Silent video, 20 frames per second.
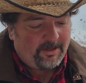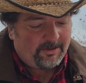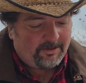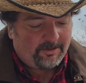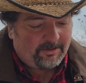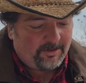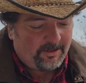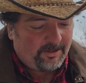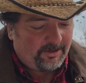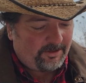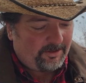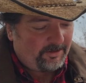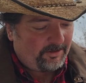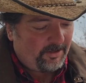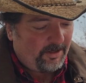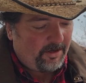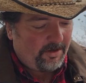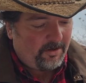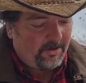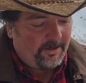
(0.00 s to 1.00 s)
legislation,
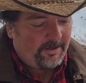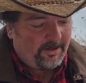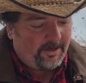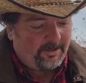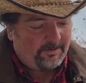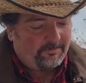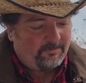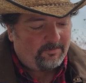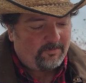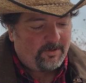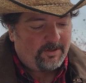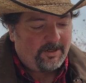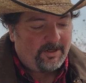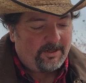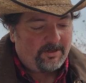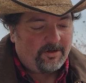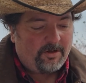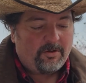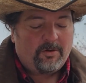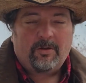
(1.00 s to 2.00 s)
no, we
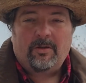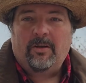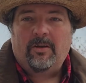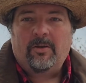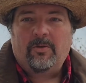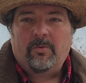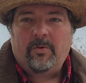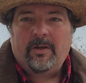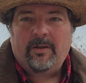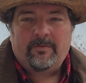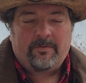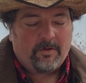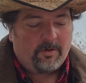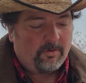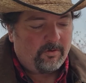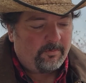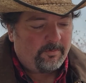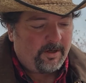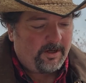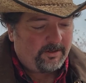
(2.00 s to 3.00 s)
need to go a long way for
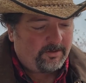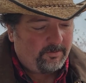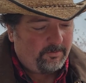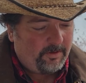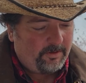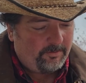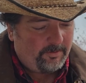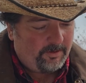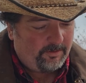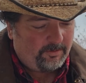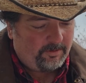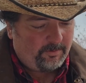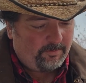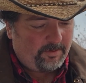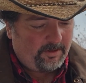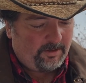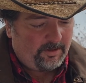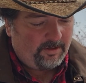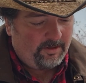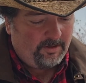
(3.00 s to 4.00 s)
going back the way we used to
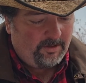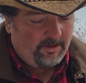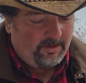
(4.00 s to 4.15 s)
be.